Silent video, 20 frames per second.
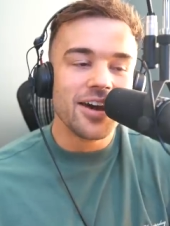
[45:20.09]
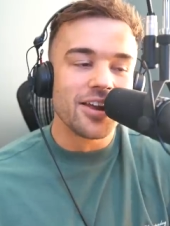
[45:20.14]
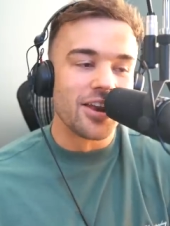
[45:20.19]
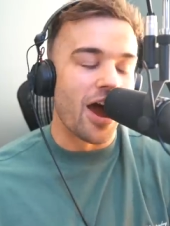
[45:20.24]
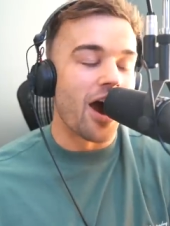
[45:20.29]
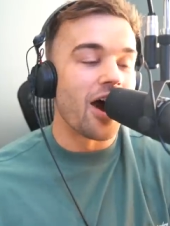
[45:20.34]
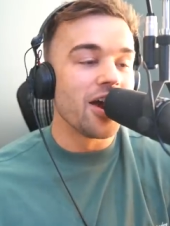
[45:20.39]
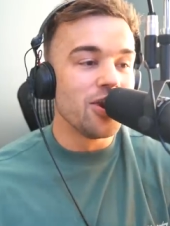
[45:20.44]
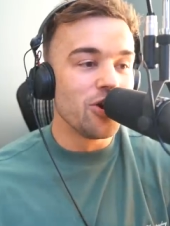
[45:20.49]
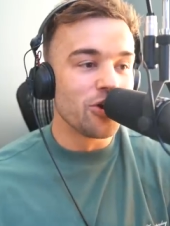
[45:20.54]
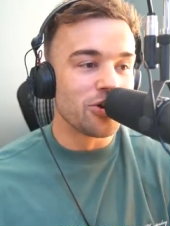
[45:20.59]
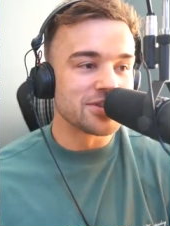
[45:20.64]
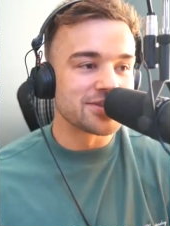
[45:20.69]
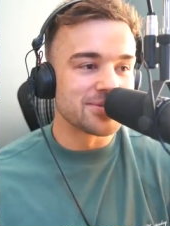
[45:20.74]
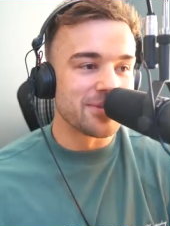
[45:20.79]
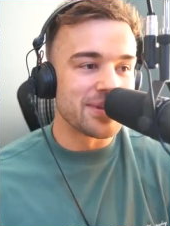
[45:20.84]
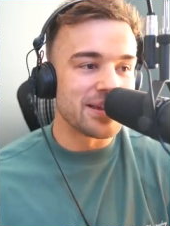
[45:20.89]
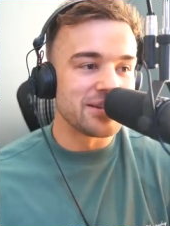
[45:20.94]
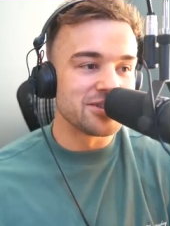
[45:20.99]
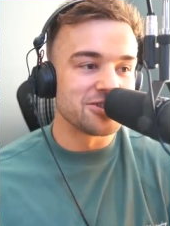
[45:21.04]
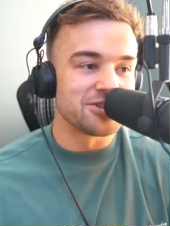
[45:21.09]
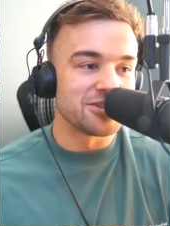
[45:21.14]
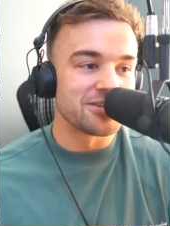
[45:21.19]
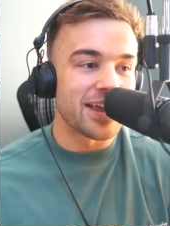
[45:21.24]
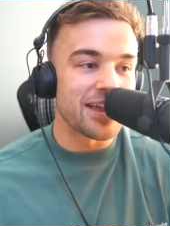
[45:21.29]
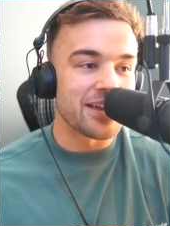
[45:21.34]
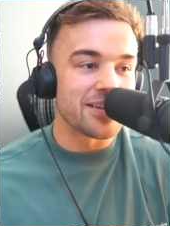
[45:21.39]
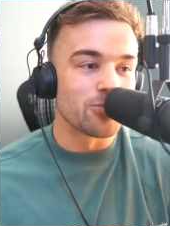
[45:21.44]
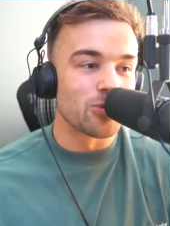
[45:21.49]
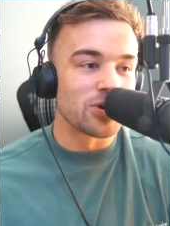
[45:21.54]
like i look at some of the images i'm
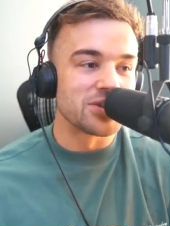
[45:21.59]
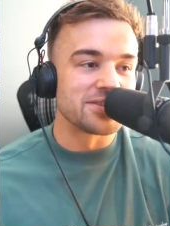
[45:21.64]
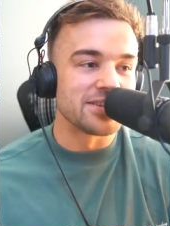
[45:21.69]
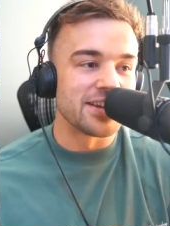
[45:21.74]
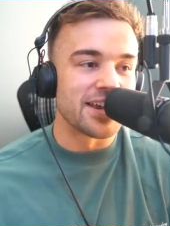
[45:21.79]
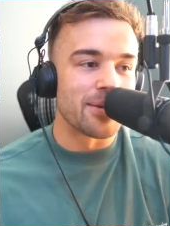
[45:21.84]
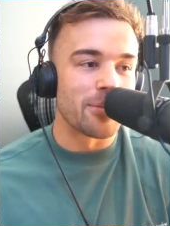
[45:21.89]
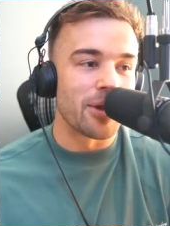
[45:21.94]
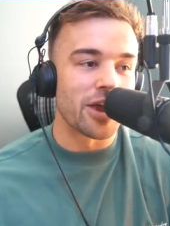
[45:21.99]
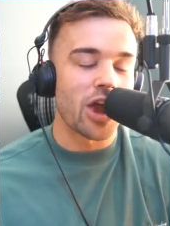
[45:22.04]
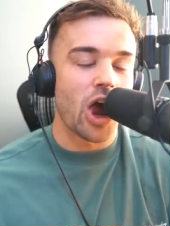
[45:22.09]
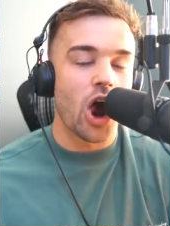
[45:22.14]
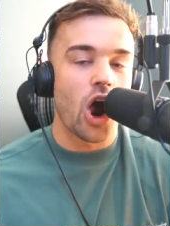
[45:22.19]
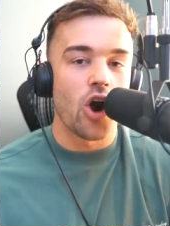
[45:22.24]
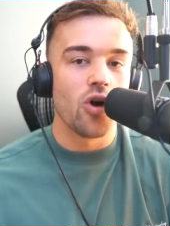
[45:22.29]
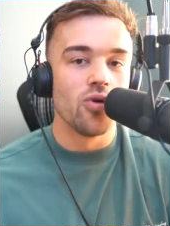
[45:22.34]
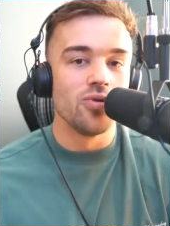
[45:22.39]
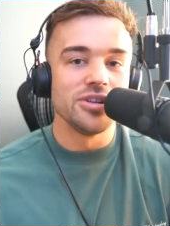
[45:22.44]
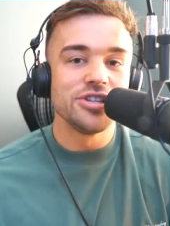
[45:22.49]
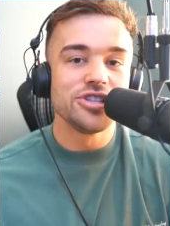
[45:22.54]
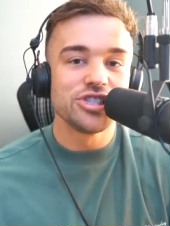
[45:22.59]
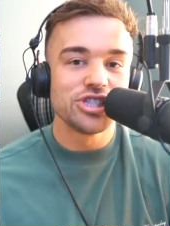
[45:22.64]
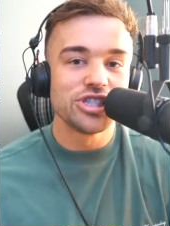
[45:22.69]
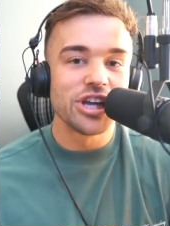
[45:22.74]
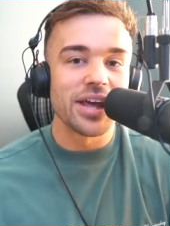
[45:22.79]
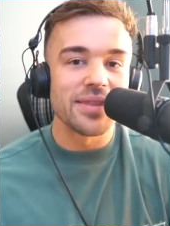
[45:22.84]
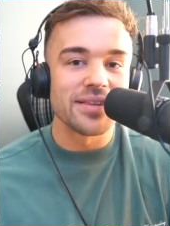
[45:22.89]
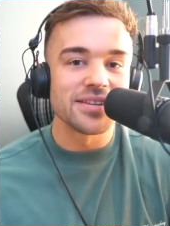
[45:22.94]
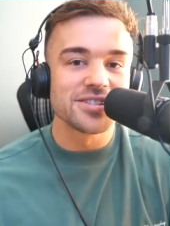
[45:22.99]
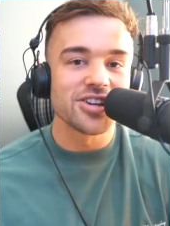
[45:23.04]
taking recently i'm like holy
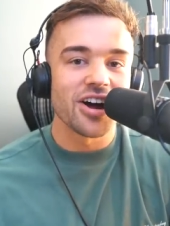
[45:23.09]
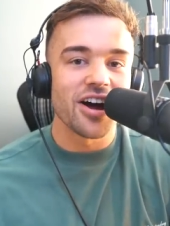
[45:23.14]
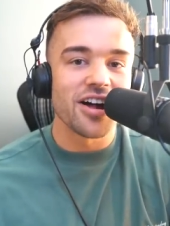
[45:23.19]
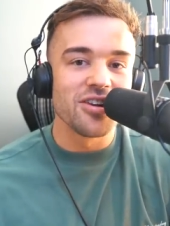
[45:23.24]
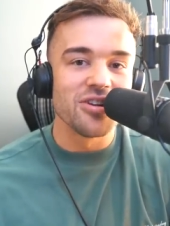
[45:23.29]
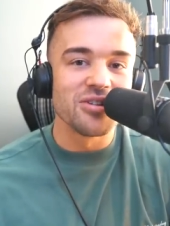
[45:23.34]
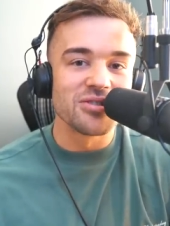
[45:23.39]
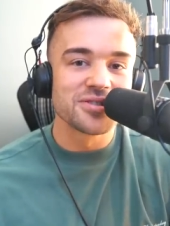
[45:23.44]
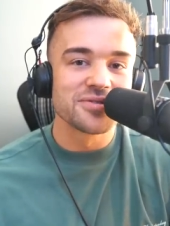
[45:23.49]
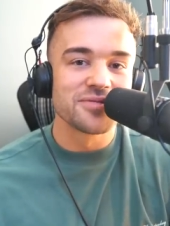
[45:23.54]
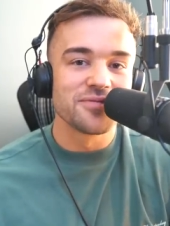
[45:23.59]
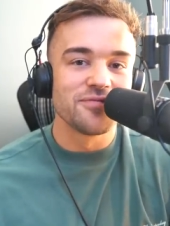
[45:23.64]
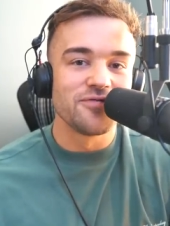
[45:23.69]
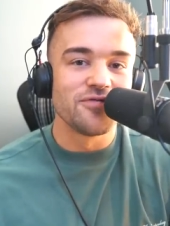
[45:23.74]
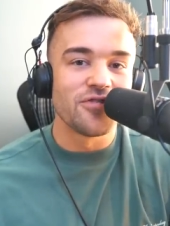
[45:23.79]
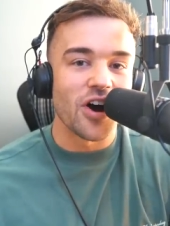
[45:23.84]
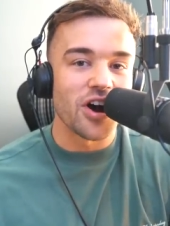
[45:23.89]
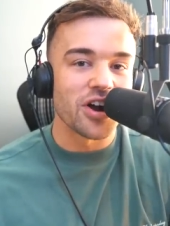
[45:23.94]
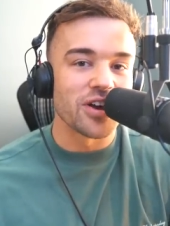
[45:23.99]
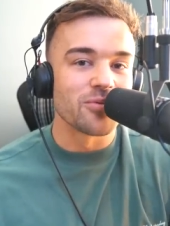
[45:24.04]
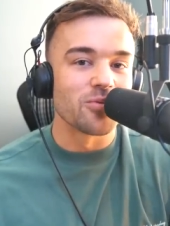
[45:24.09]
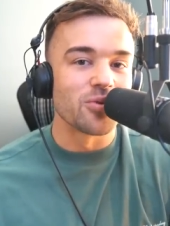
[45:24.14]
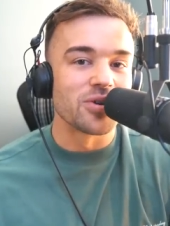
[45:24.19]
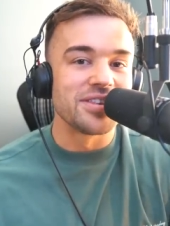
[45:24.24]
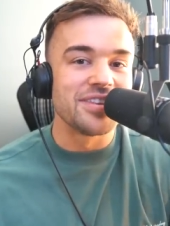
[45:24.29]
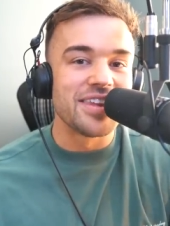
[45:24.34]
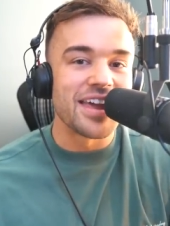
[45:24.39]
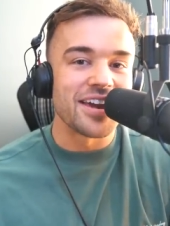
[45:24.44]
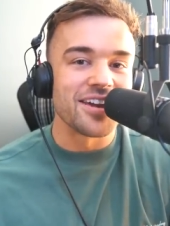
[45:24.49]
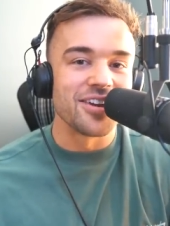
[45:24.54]
shit this guy looks fucking
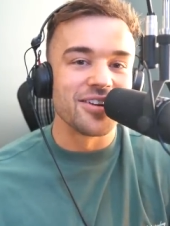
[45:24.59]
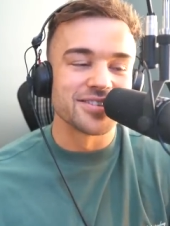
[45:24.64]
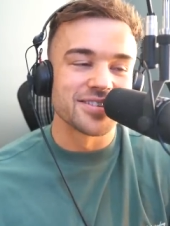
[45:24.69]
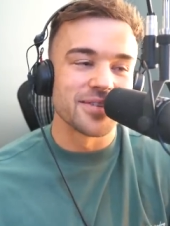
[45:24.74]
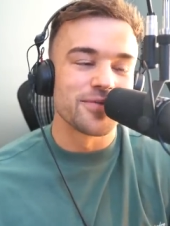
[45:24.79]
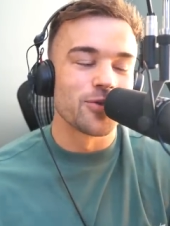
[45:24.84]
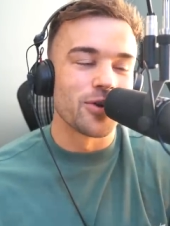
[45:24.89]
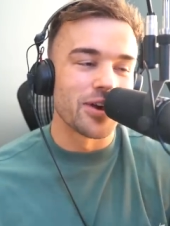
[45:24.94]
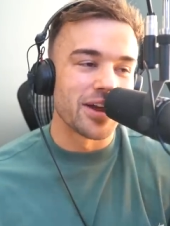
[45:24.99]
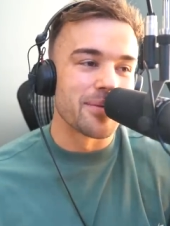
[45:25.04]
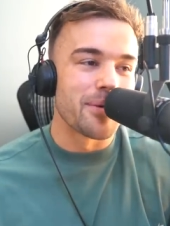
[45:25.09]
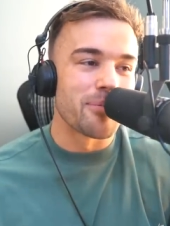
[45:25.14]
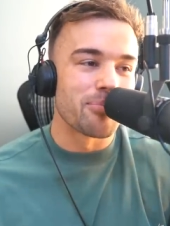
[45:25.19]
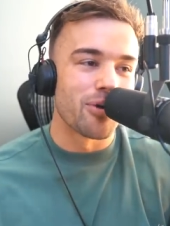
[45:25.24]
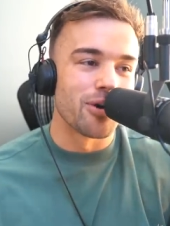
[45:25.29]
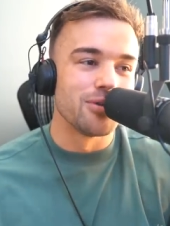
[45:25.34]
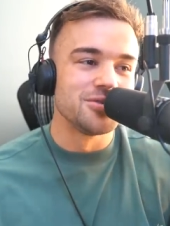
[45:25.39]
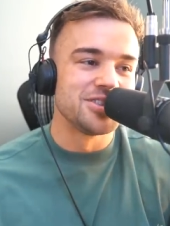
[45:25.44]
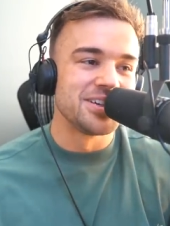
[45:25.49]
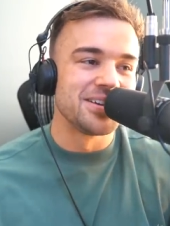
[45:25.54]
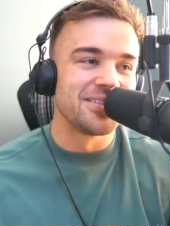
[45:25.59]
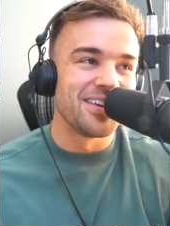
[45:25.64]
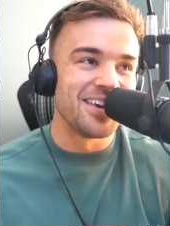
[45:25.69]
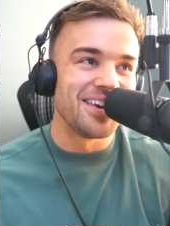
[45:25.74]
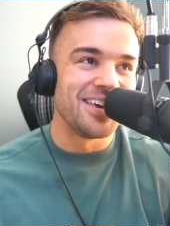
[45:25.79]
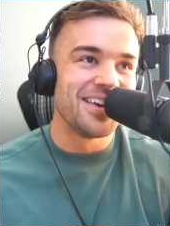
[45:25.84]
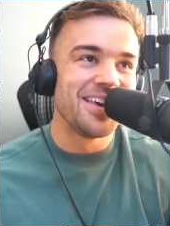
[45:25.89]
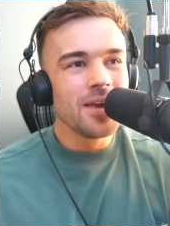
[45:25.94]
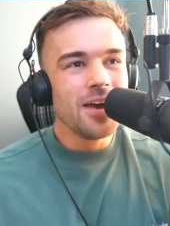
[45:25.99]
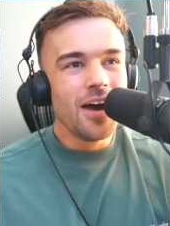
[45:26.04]
ridiculous. I feel like I'm approaching
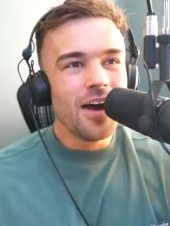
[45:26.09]
the